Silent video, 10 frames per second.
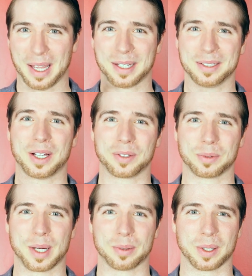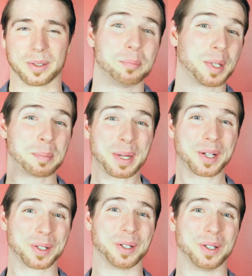heading down the right road. But a
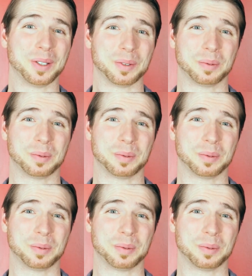bigger goal